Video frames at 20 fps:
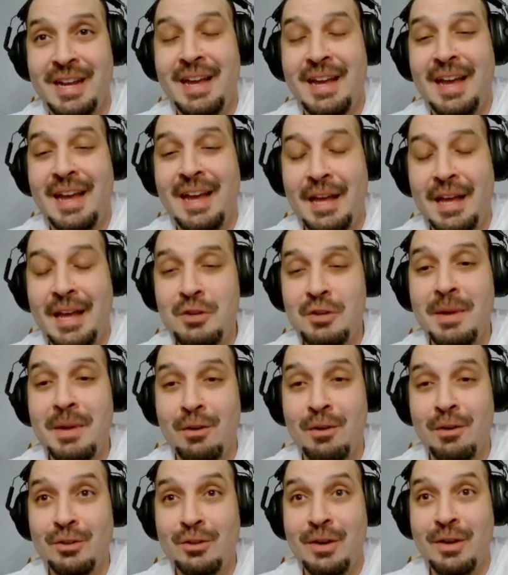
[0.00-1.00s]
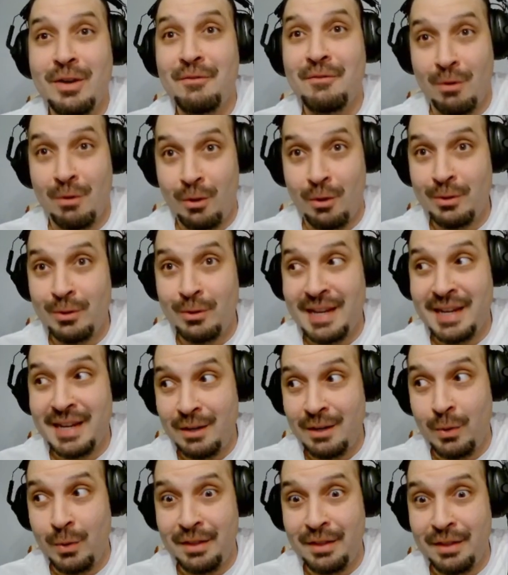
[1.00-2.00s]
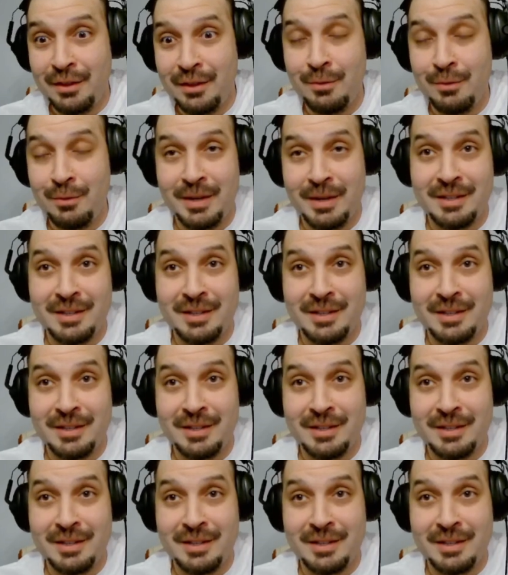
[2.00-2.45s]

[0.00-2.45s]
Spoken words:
And you better also have your own kid with you, because